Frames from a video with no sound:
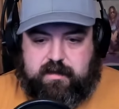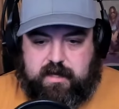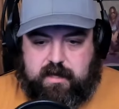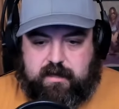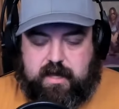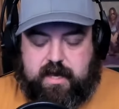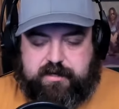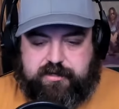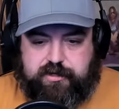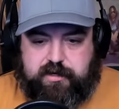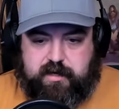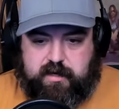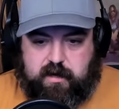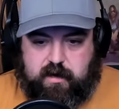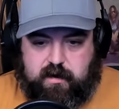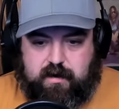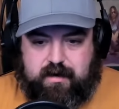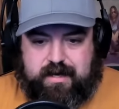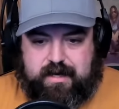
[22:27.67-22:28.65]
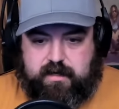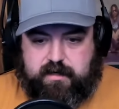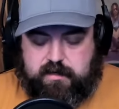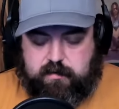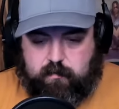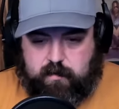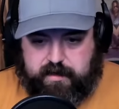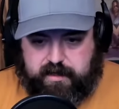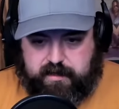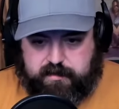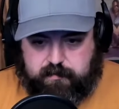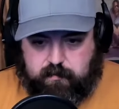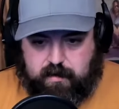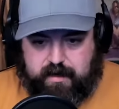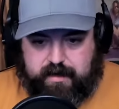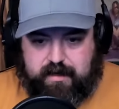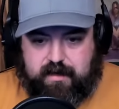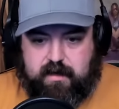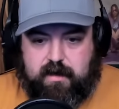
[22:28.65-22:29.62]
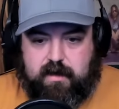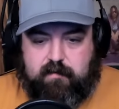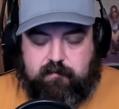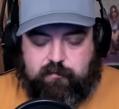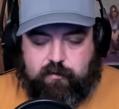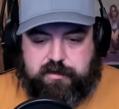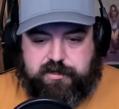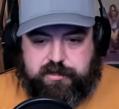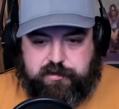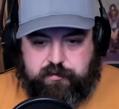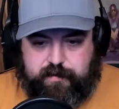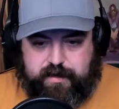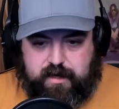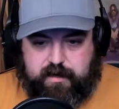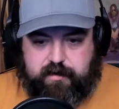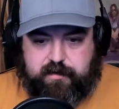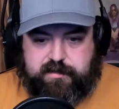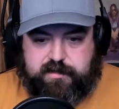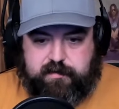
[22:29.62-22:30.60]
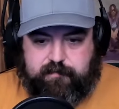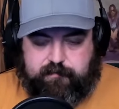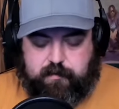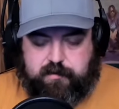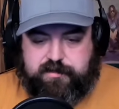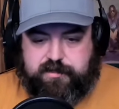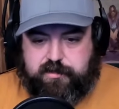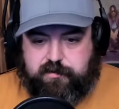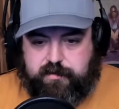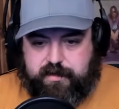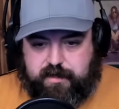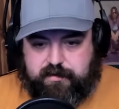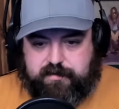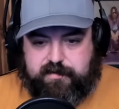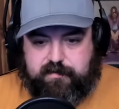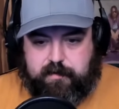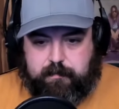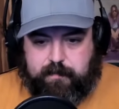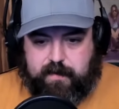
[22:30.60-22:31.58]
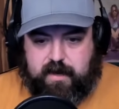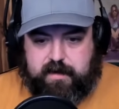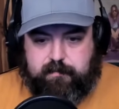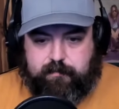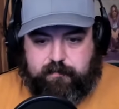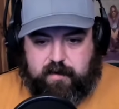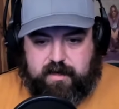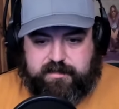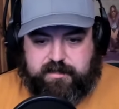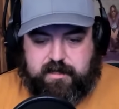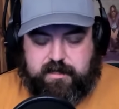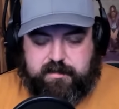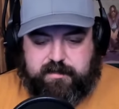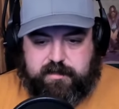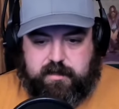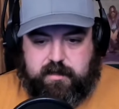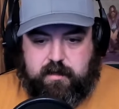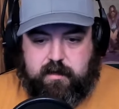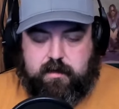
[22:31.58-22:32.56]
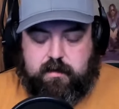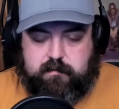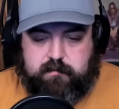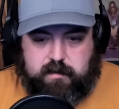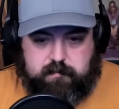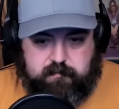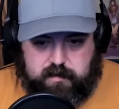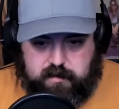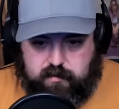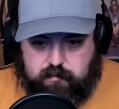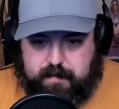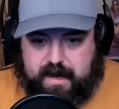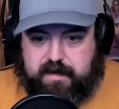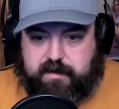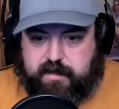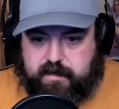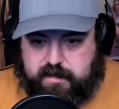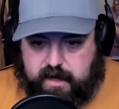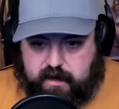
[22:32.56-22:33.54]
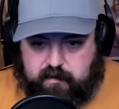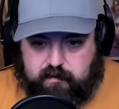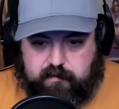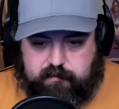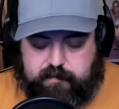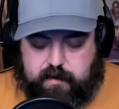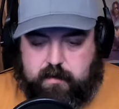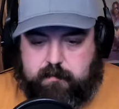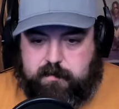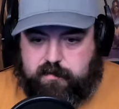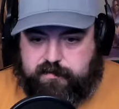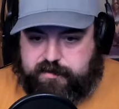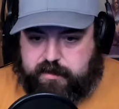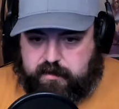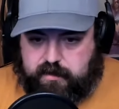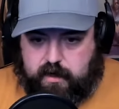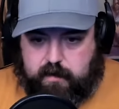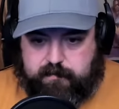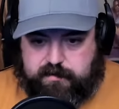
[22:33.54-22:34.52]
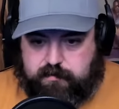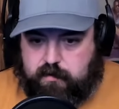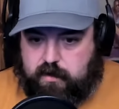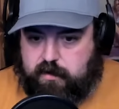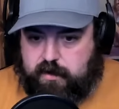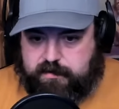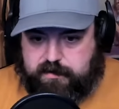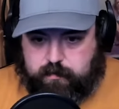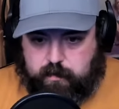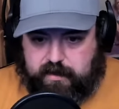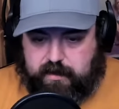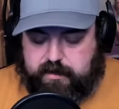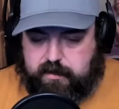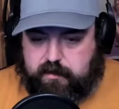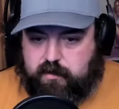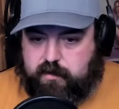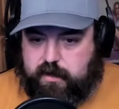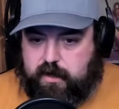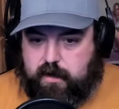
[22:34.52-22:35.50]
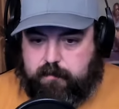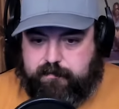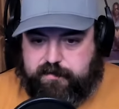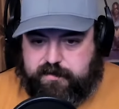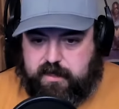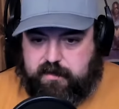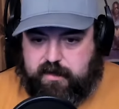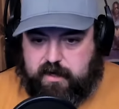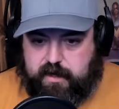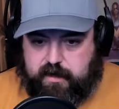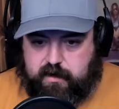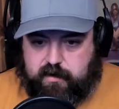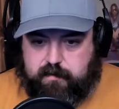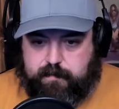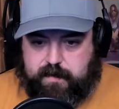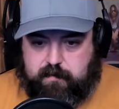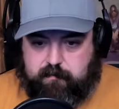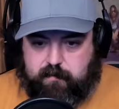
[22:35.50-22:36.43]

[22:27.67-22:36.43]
The election occurred in 2020. For 2 years, the first 2 years of the Biden presidency. You made the declarative claim. You said that I was wrong. I was willing to look it up and say that I could be wrong.